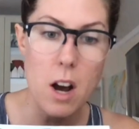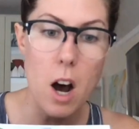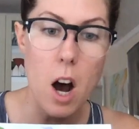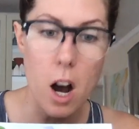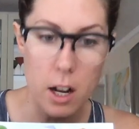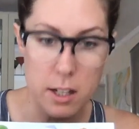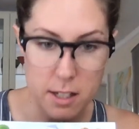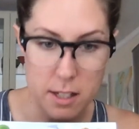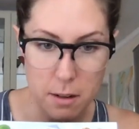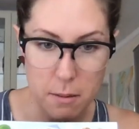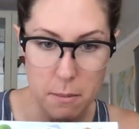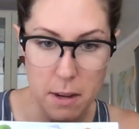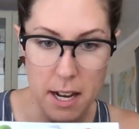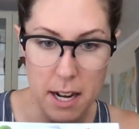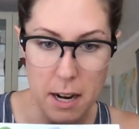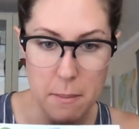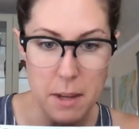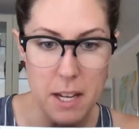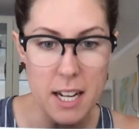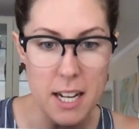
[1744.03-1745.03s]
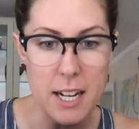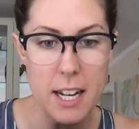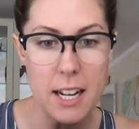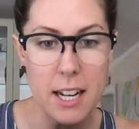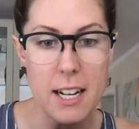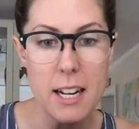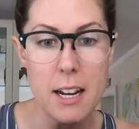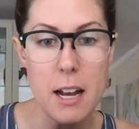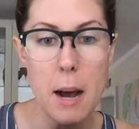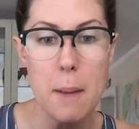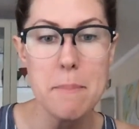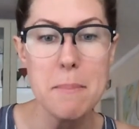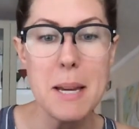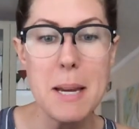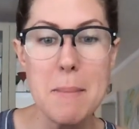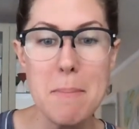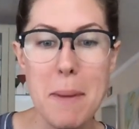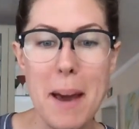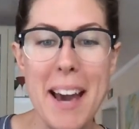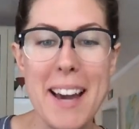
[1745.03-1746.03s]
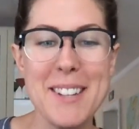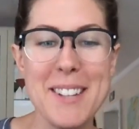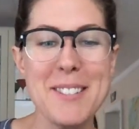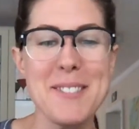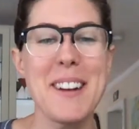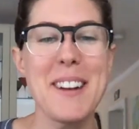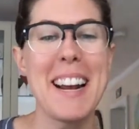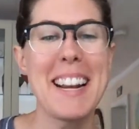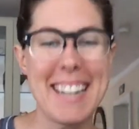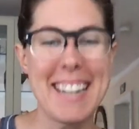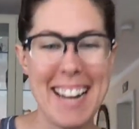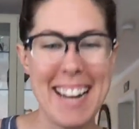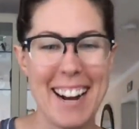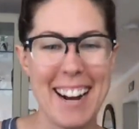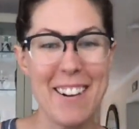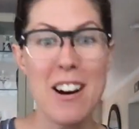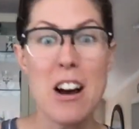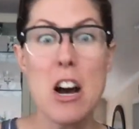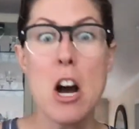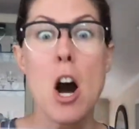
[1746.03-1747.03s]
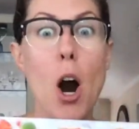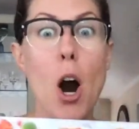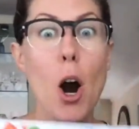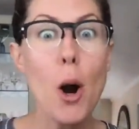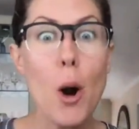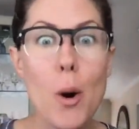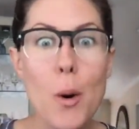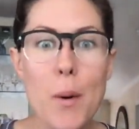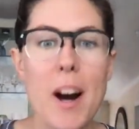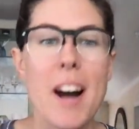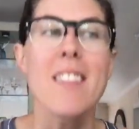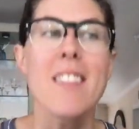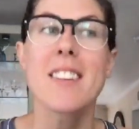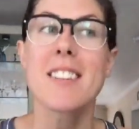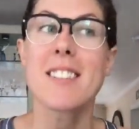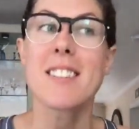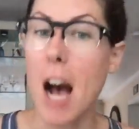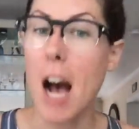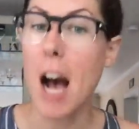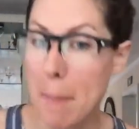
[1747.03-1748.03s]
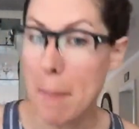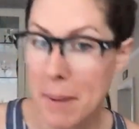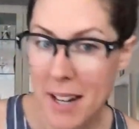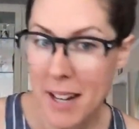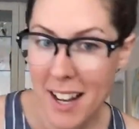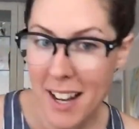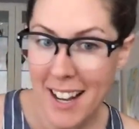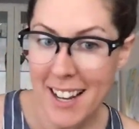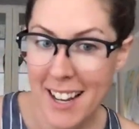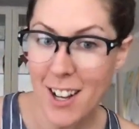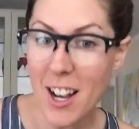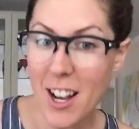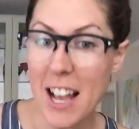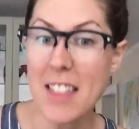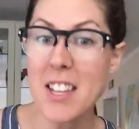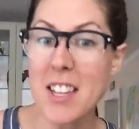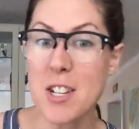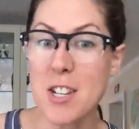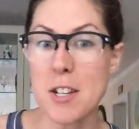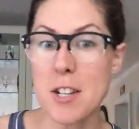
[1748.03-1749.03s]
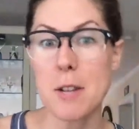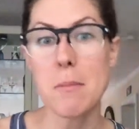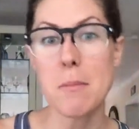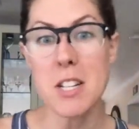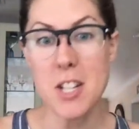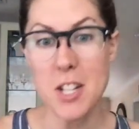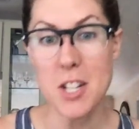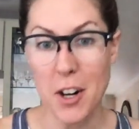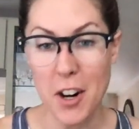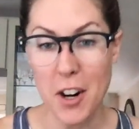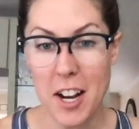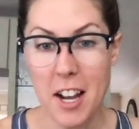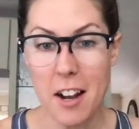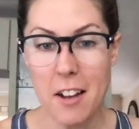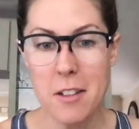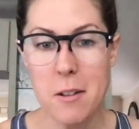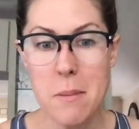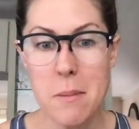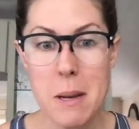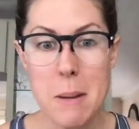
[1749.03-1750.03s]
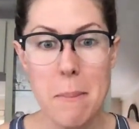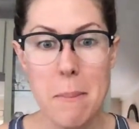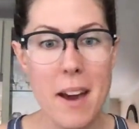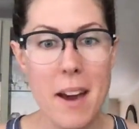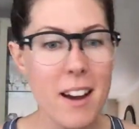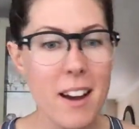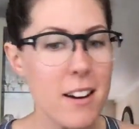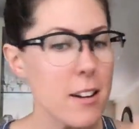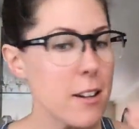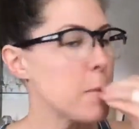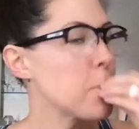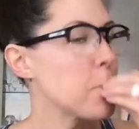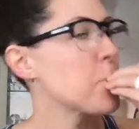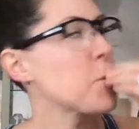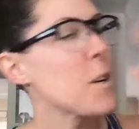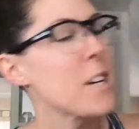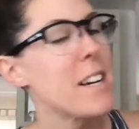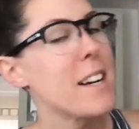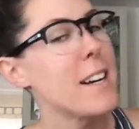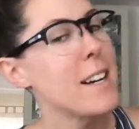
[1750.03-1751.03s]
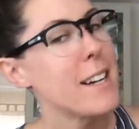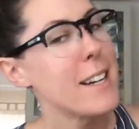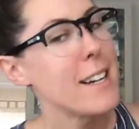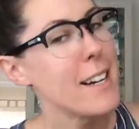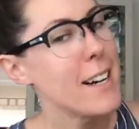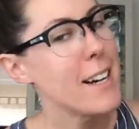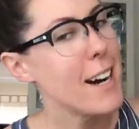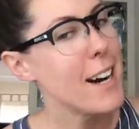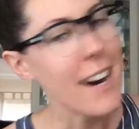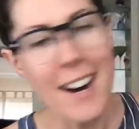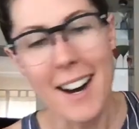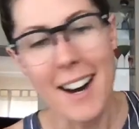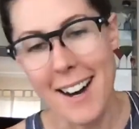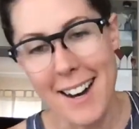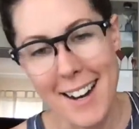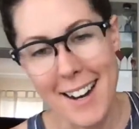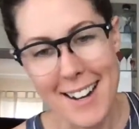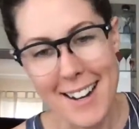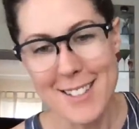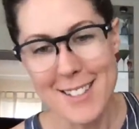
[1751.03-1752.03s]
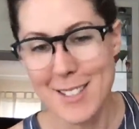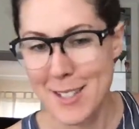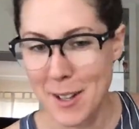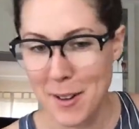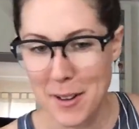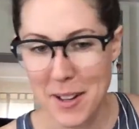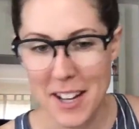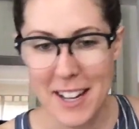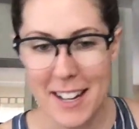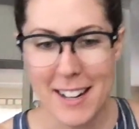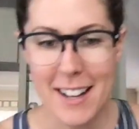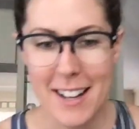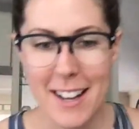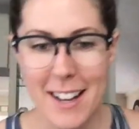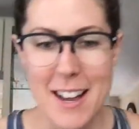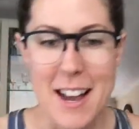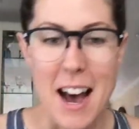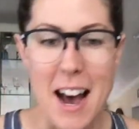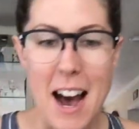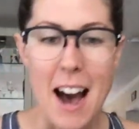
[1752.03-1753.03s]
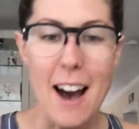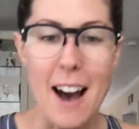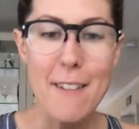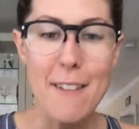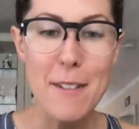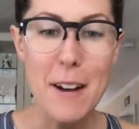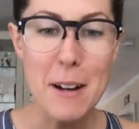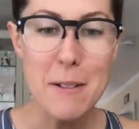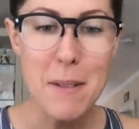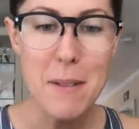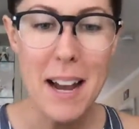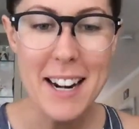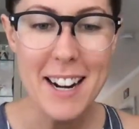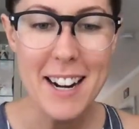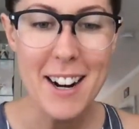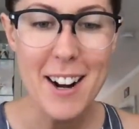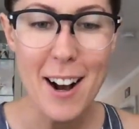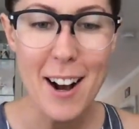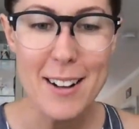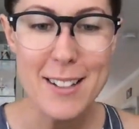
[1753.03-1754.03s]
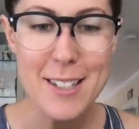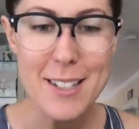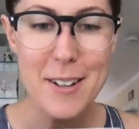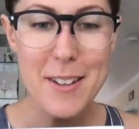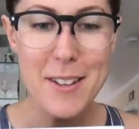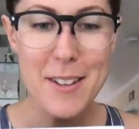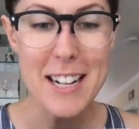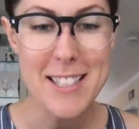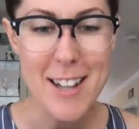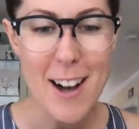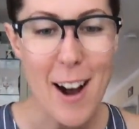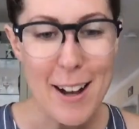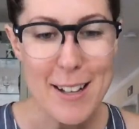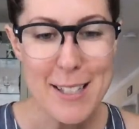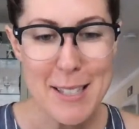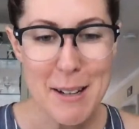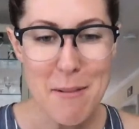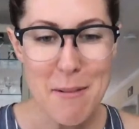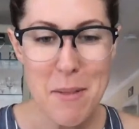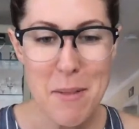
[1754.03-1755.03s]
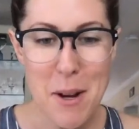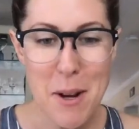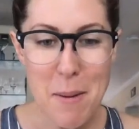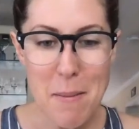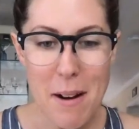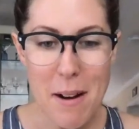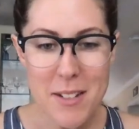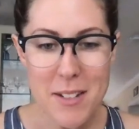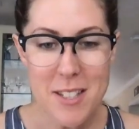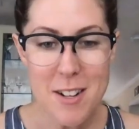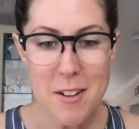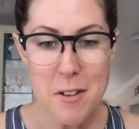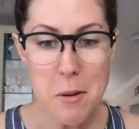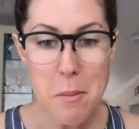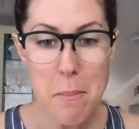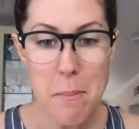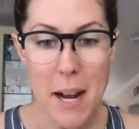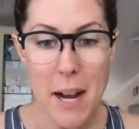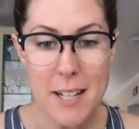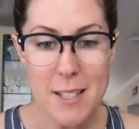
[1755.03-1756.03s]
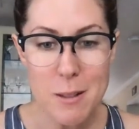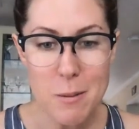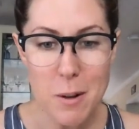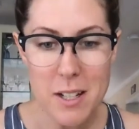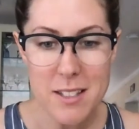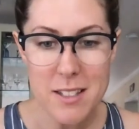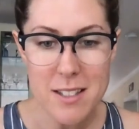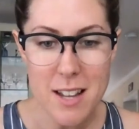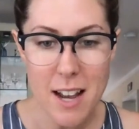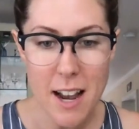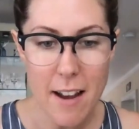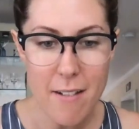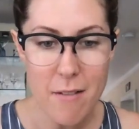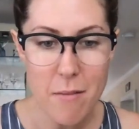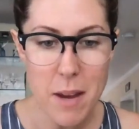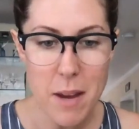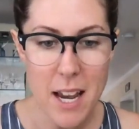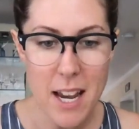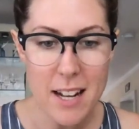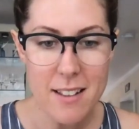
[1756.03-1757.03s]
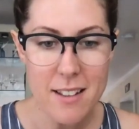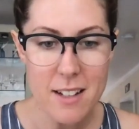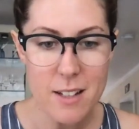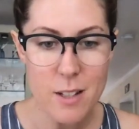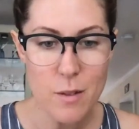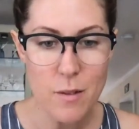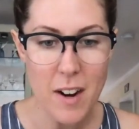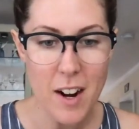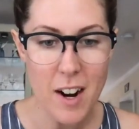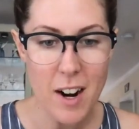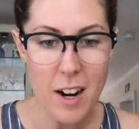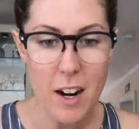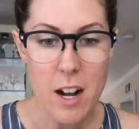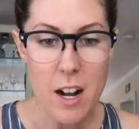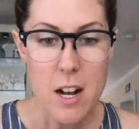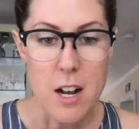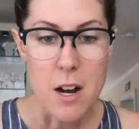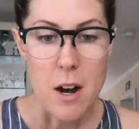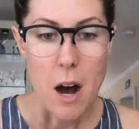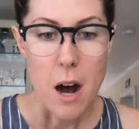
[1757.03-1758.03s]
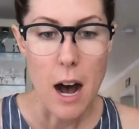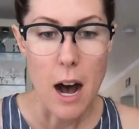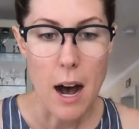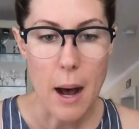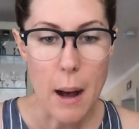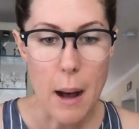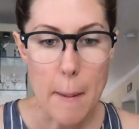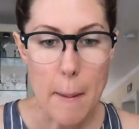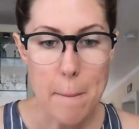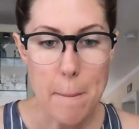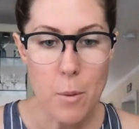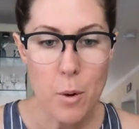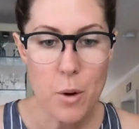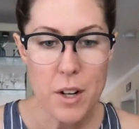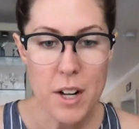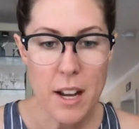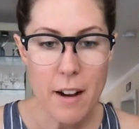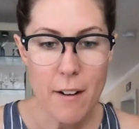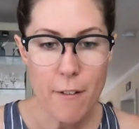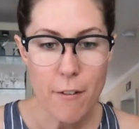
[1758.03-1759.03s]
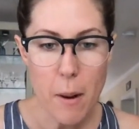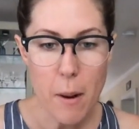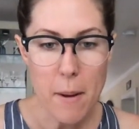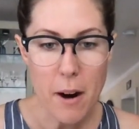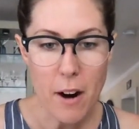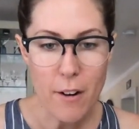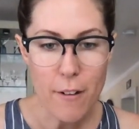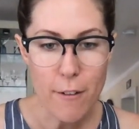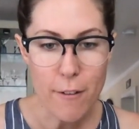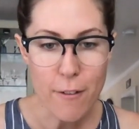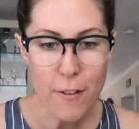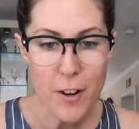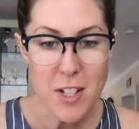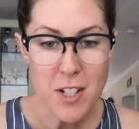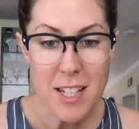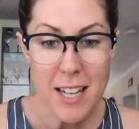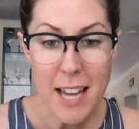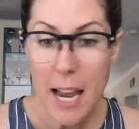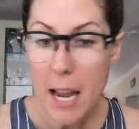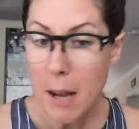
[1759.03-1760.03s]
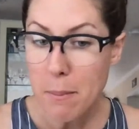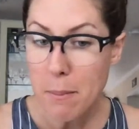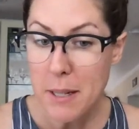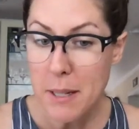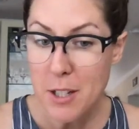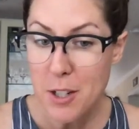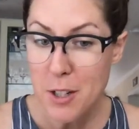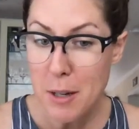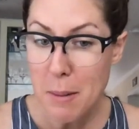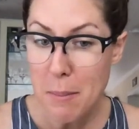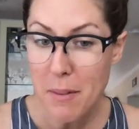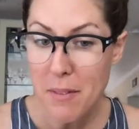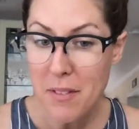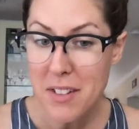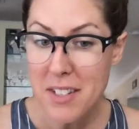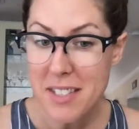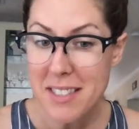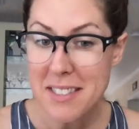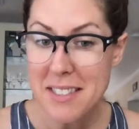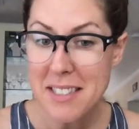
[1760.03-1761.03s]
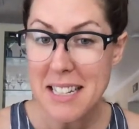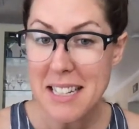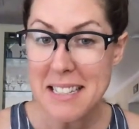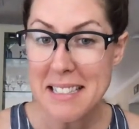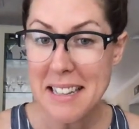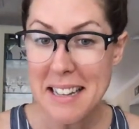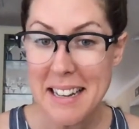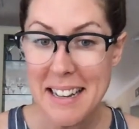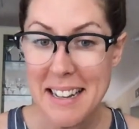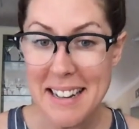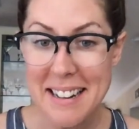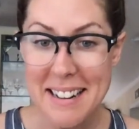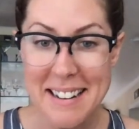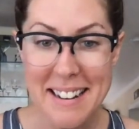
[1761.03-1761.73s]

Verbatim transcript: awesome, and I'm eating an, a meat bagel right now. Oh, the tapenade and the chimichurri on the meat bagel. Ah, so good. Uh, found mine at Costco. That's awesome. Your muffins are the best ones I have made thus far. Uh, morning from our first camping trip of the season.